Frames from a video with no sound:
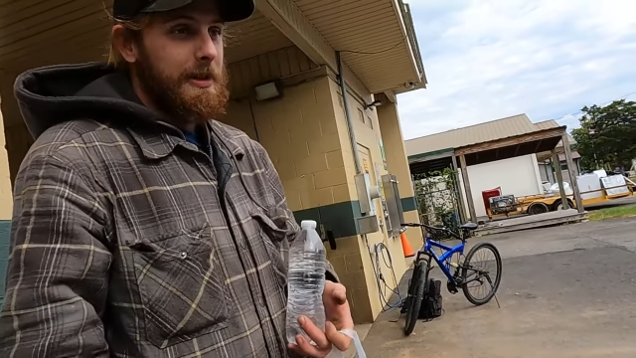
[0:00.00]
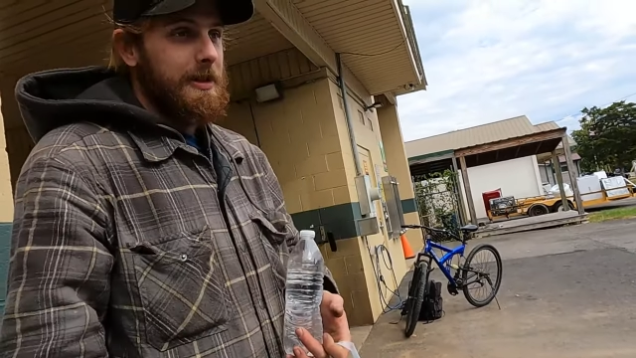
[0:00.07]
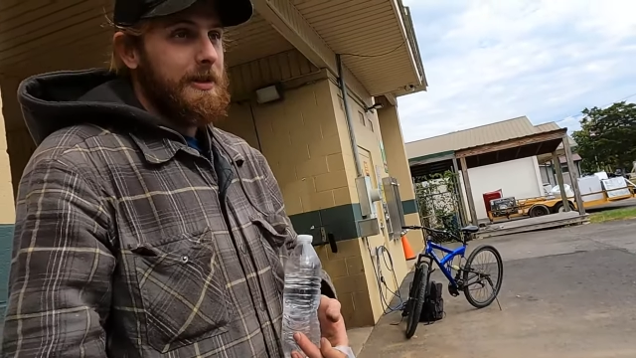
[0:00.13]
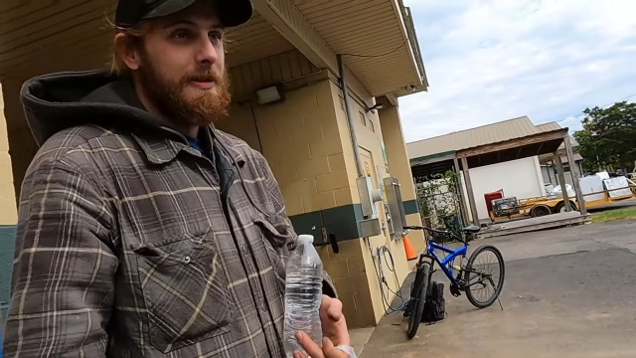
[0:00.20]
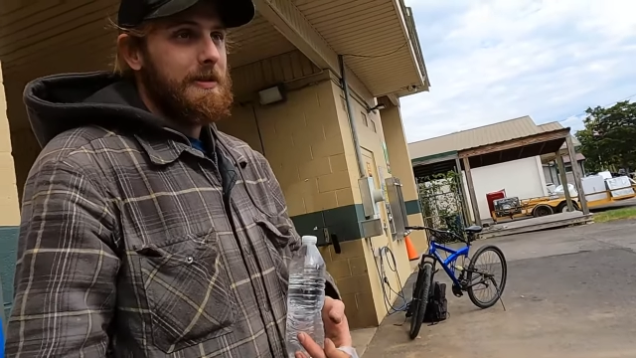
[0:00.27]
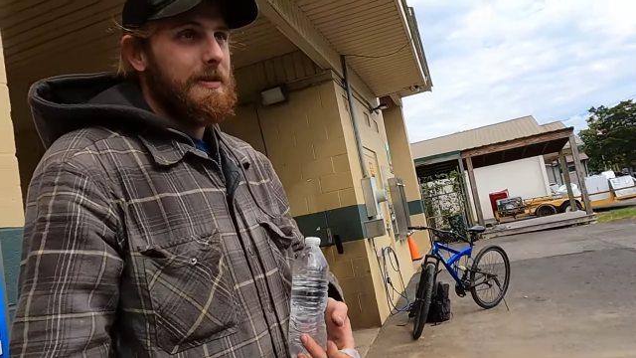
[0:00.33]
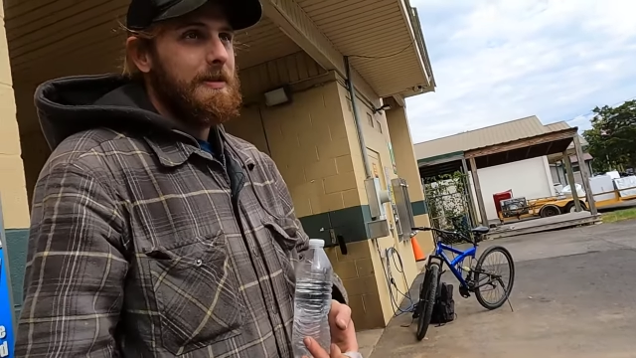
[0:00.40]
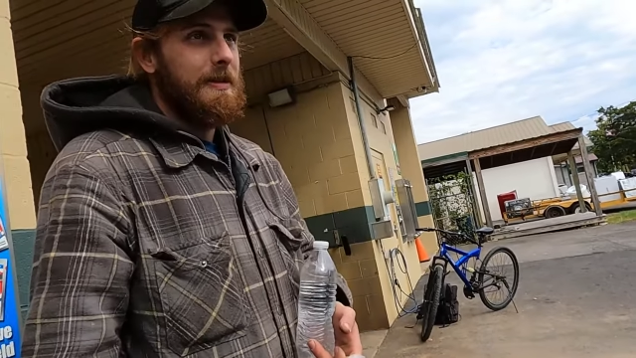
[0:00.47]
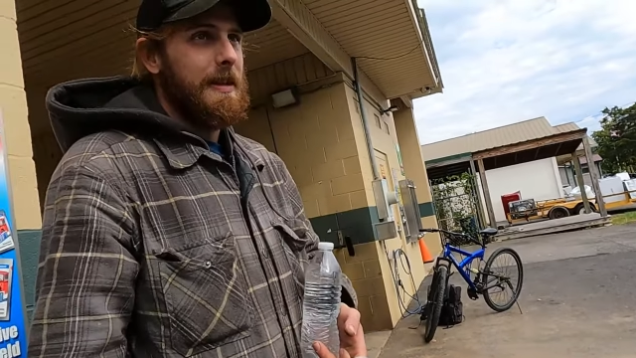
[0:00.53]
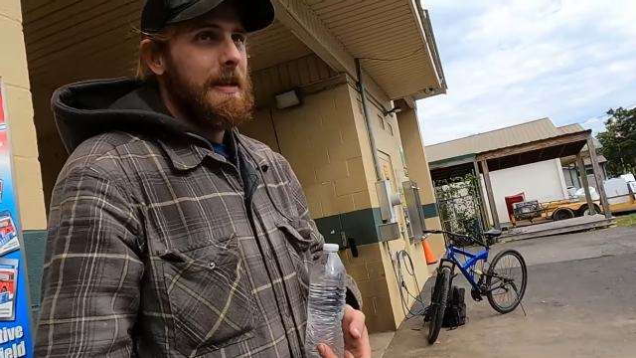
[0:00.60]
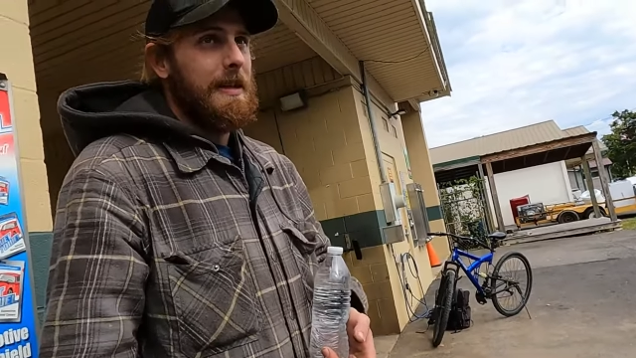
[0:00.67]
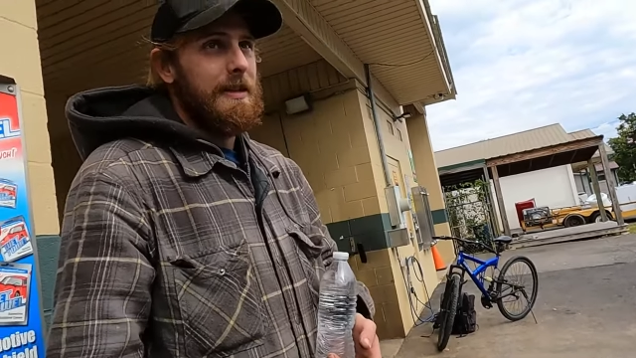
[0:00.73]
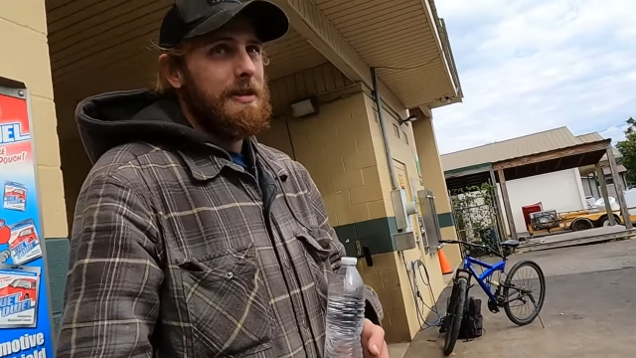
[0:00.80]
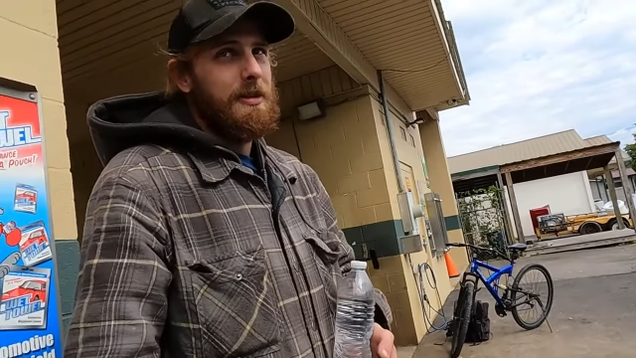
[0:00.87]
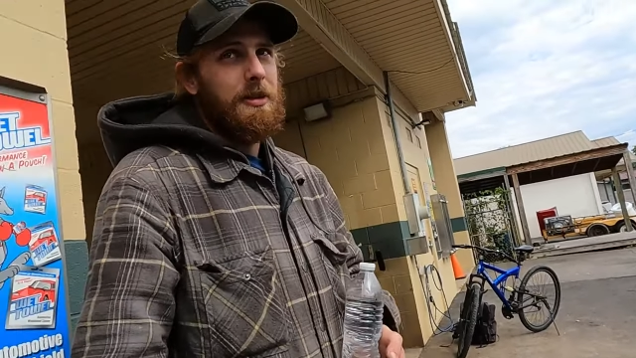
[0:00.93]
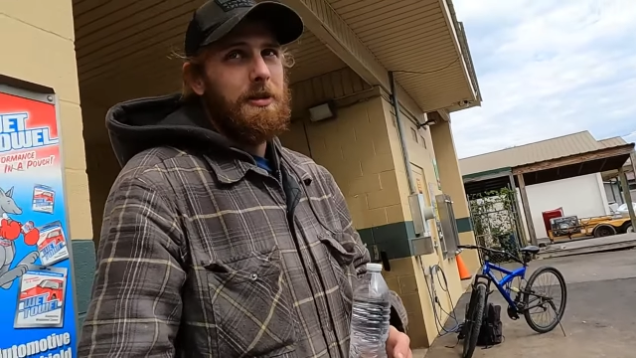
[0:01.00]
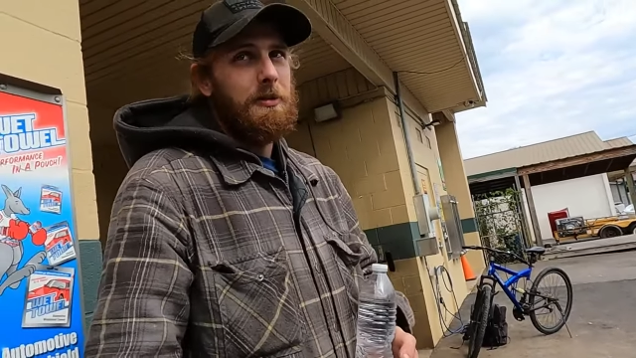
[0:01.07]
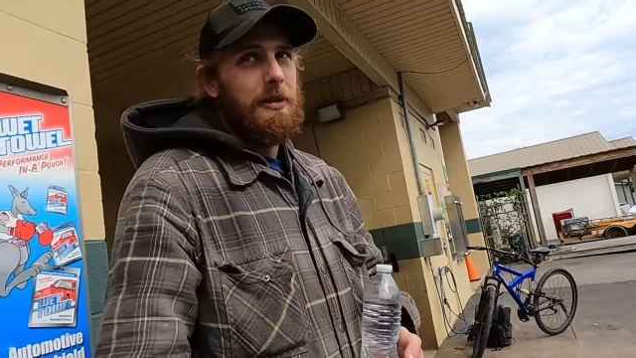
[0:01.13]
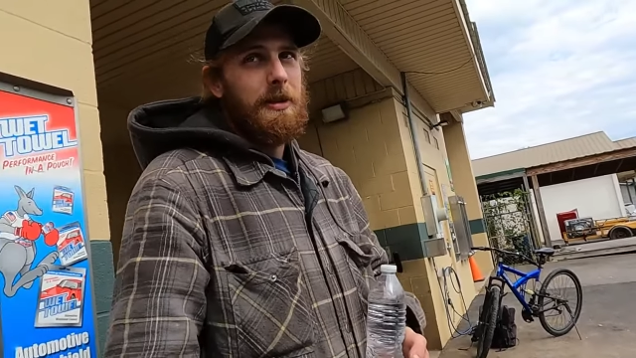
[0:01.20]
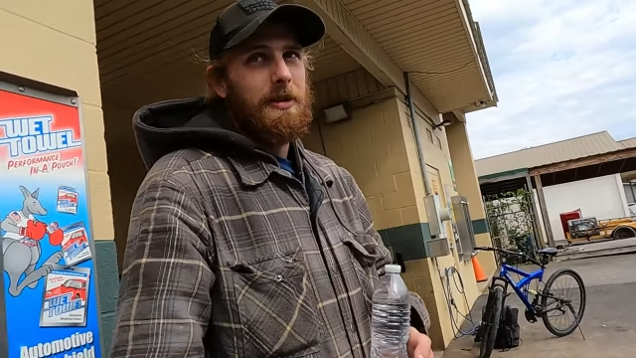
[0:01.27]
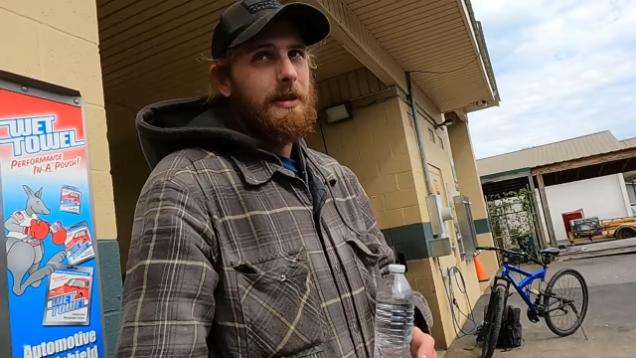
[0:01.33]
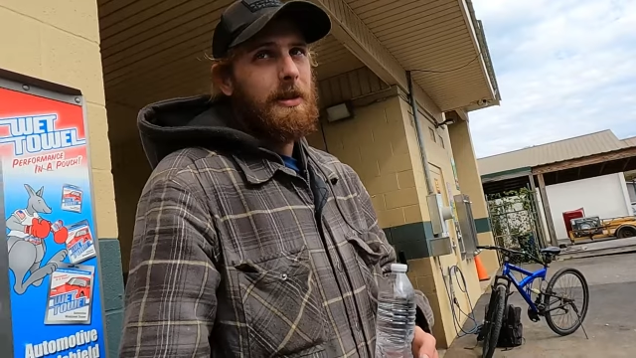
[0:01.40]
make, and it's 2
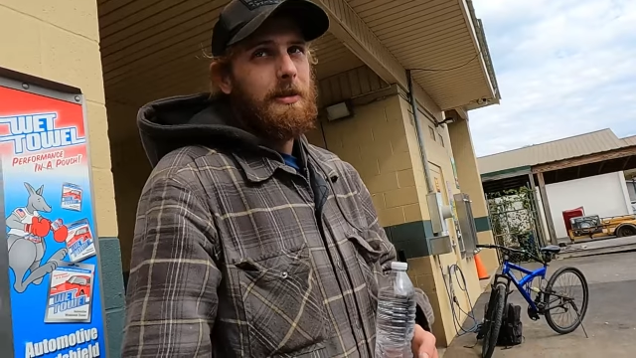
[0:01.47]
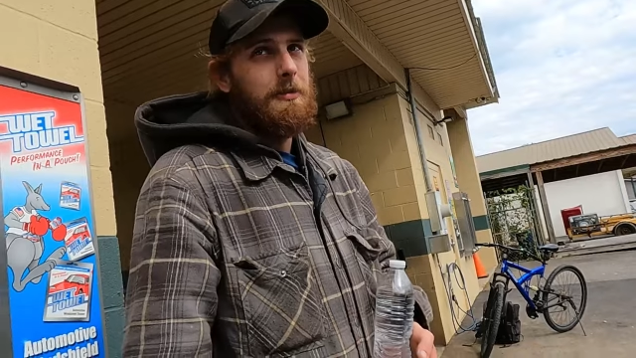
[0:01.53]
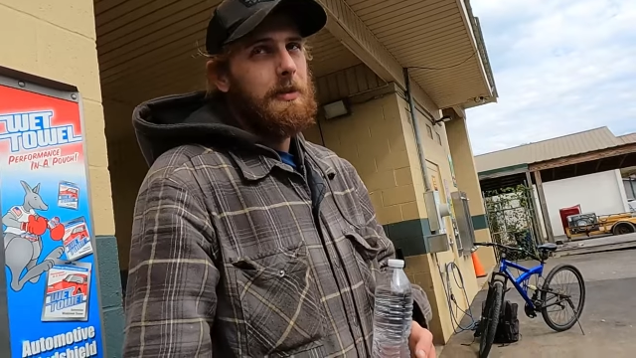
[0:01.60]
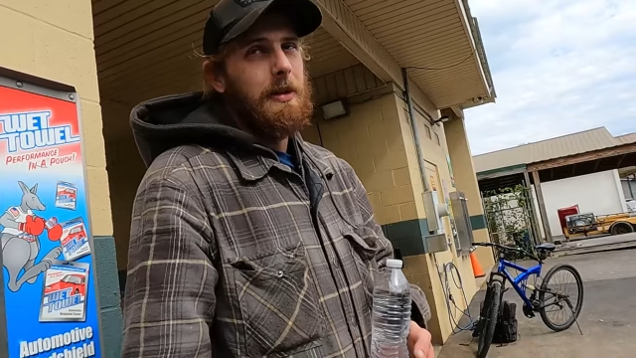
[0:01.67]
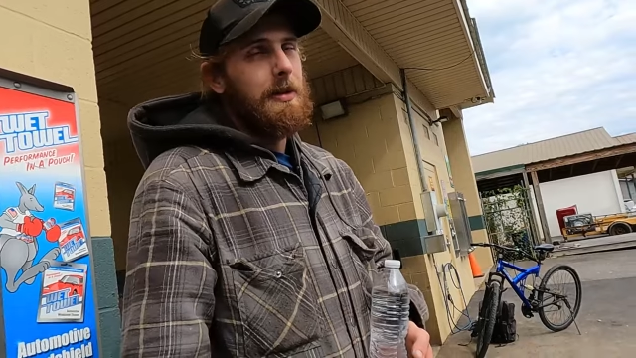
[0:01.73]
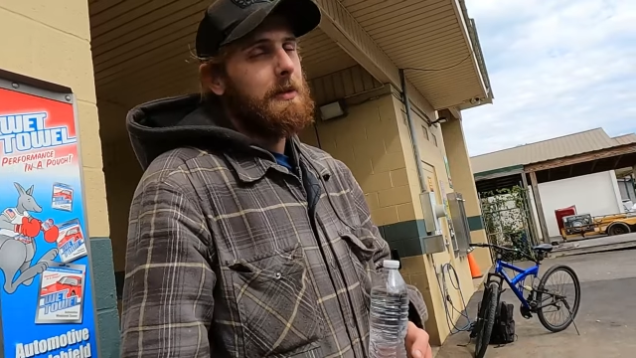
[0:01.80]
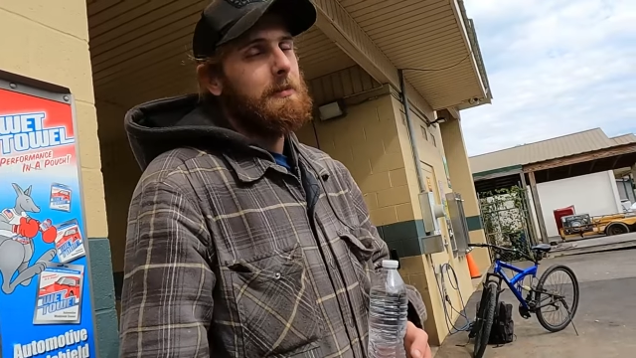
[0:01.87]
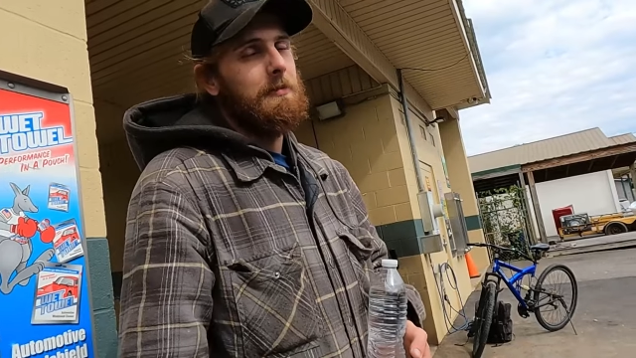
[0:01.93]
weeks. I don't make.